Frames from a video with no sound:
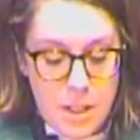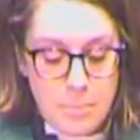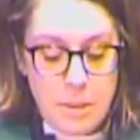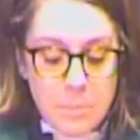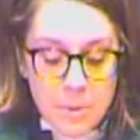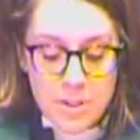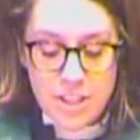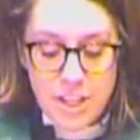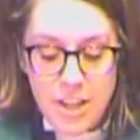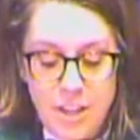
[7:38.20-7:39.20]
People
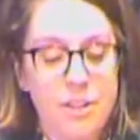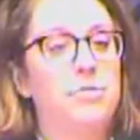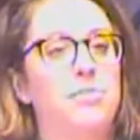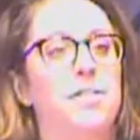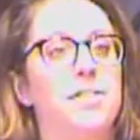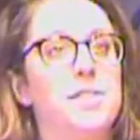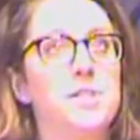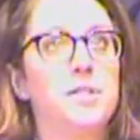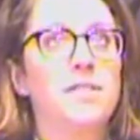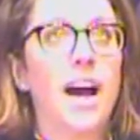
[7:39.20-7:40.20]
shared of
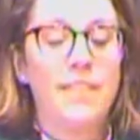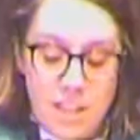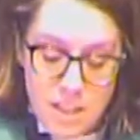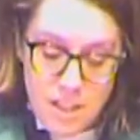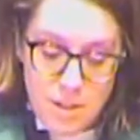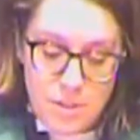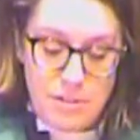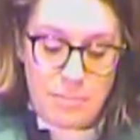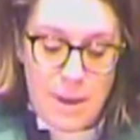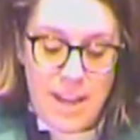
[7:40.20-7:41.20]
surviving years
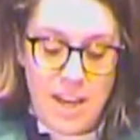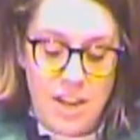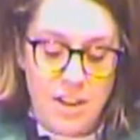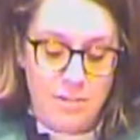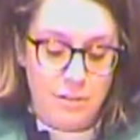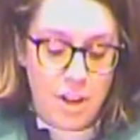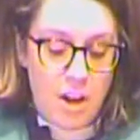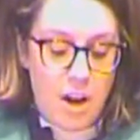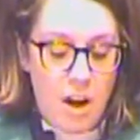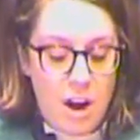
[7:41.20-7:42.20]
of pain, of
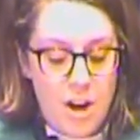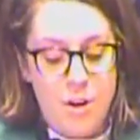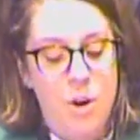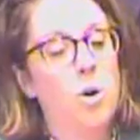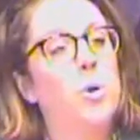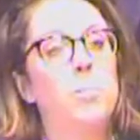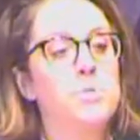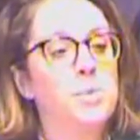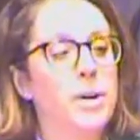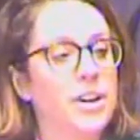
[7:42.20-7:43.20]
hard
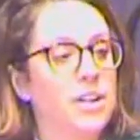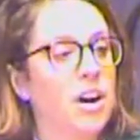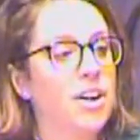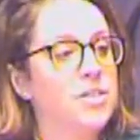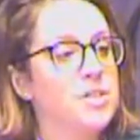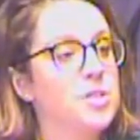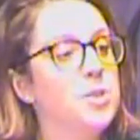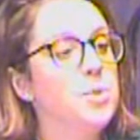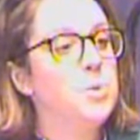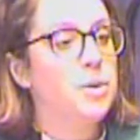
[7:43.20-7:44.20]
homes where hearts
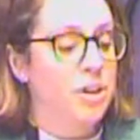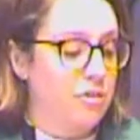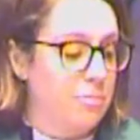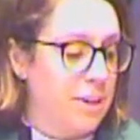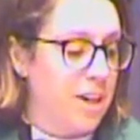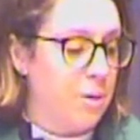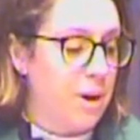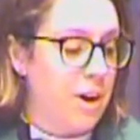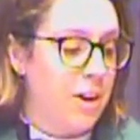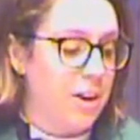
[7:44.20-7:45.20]
too could have
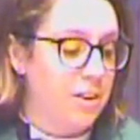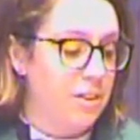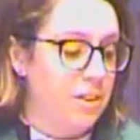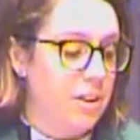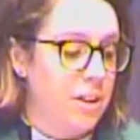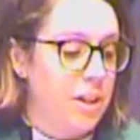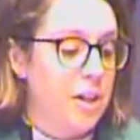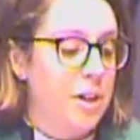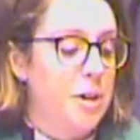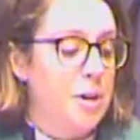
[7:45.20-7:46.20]
become hard,
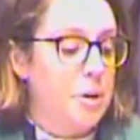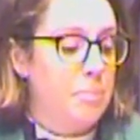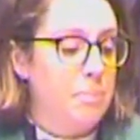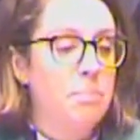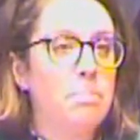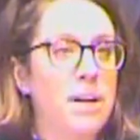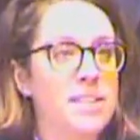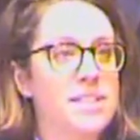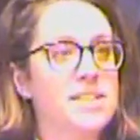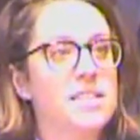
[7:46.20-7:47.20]
but
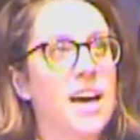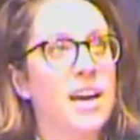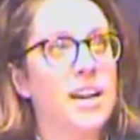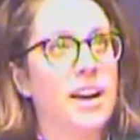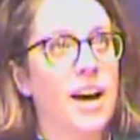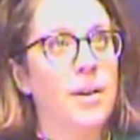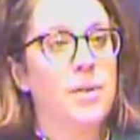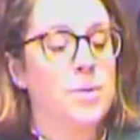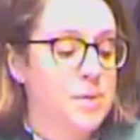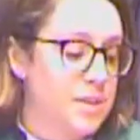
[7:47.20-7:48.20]
instead how
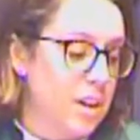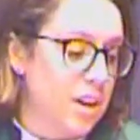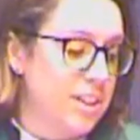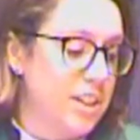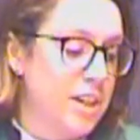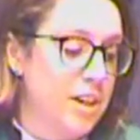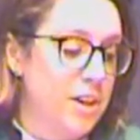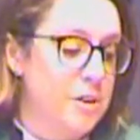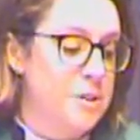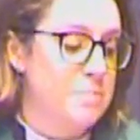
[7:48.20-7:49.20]
those dark
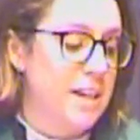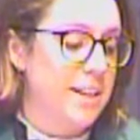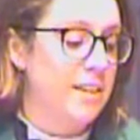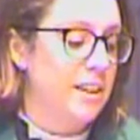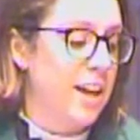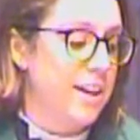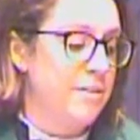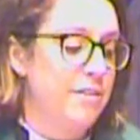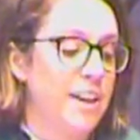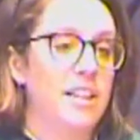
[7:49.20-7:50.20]
years made the
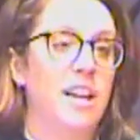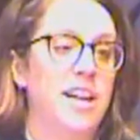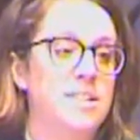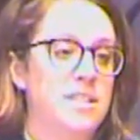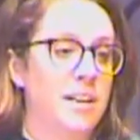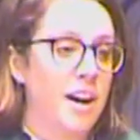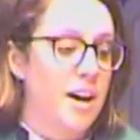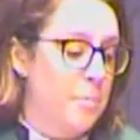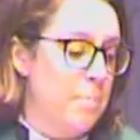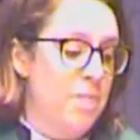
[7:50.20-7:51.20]
life and light to
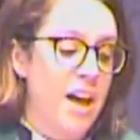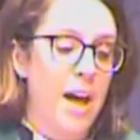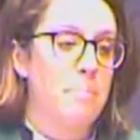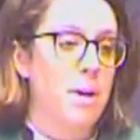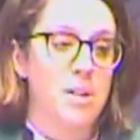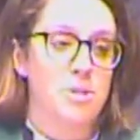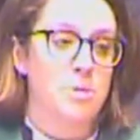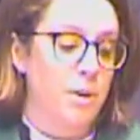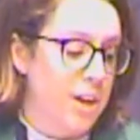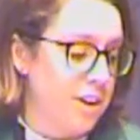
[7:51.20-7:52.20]
come that
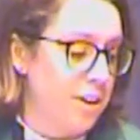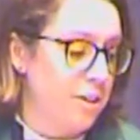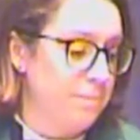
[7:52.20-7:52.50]
much brighter.